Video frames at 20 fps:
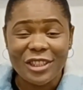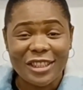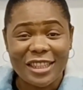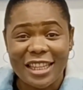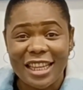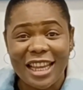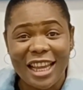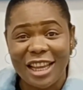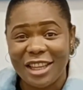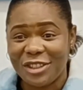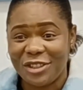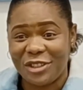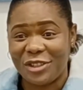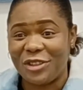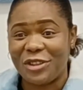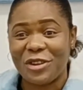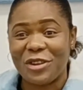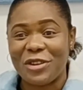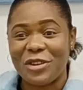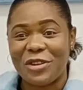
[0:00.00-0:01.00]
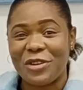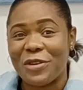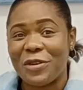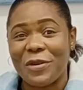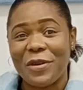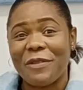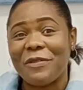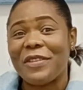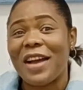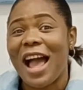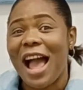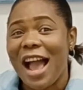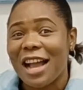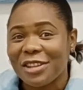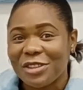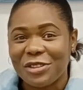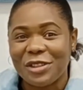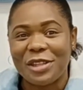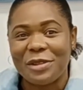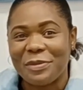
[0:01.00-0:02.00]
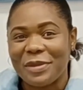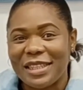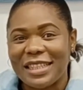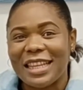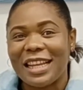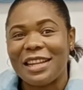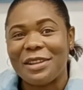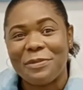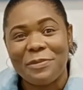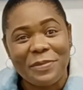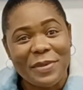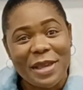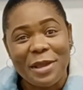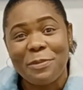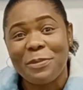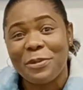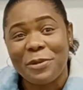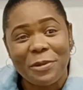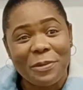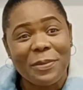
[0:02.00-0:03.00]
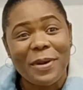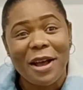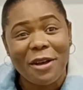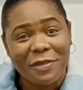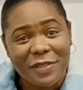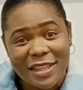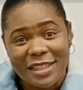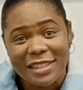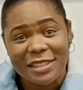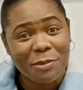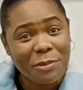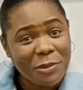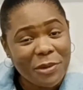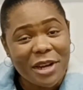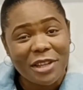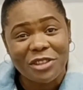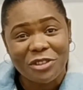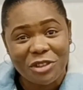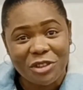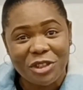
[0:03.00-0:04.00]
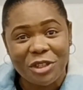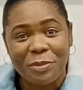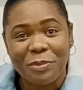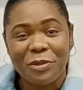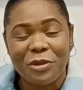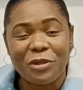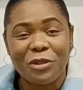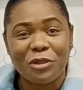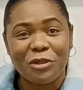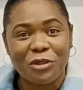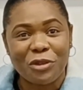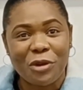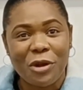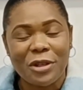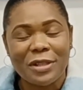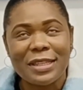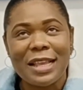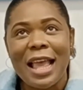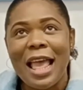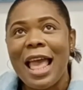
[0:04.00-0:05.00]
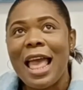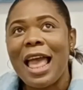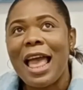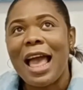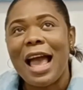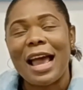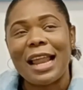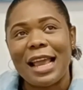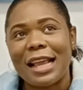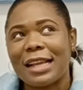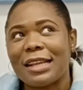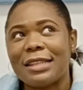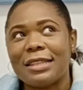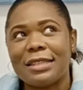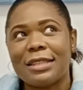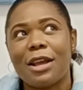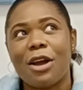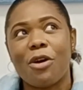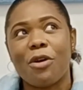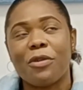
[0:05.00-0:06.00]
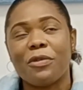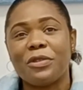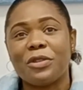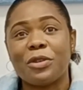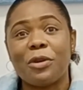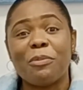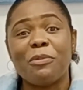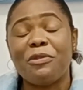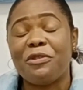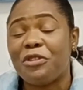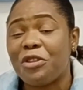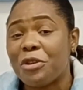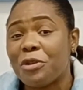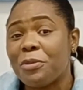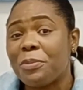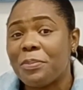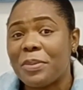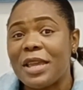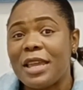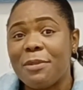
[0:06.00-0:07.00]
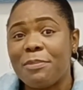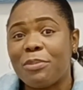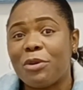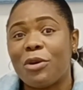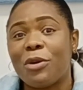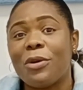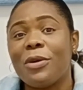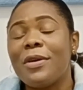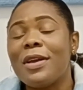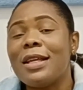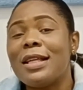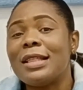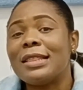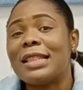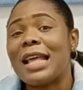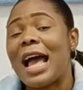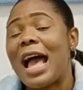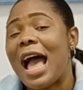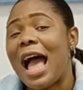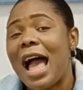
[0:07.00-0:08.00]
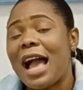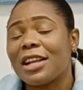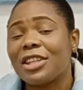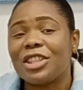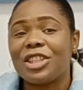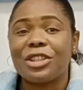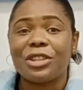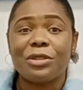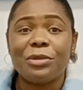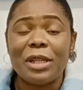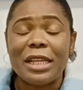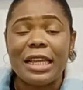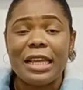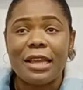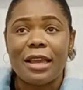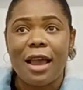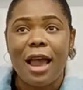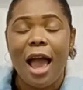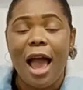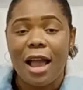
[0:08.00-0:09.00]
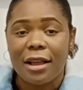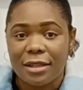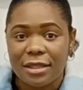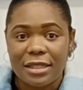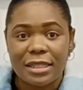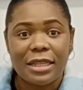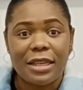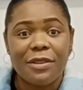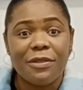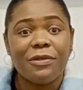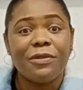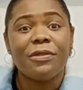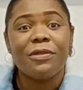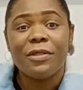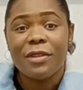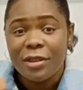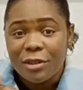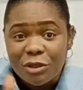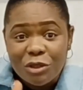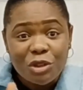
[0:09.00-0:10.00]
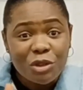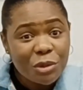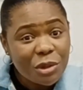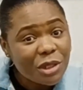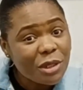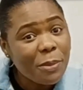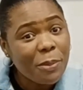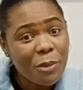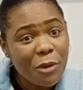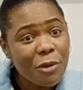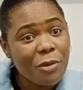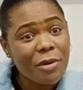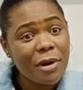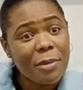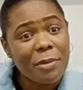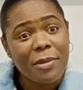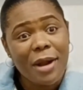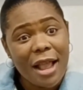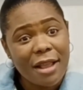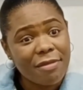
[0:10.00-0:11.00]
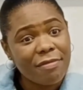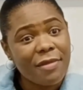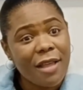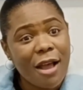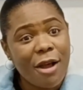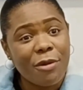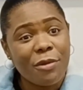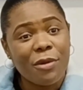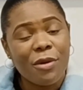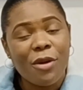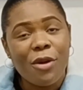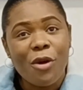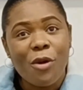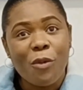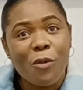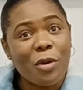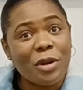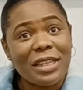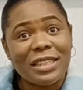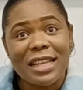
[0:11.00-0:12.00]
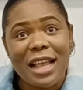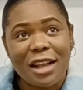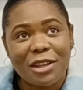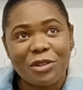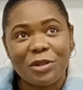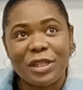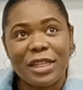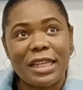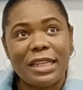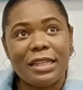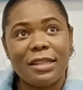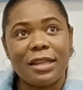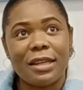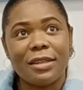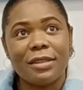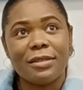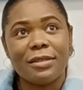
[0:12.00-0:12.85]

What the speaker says: in case you don't know, I've actually been telling people about this apprenticeship on the trust. And I can tell of some few people that are actually active doing the program right now. One is actually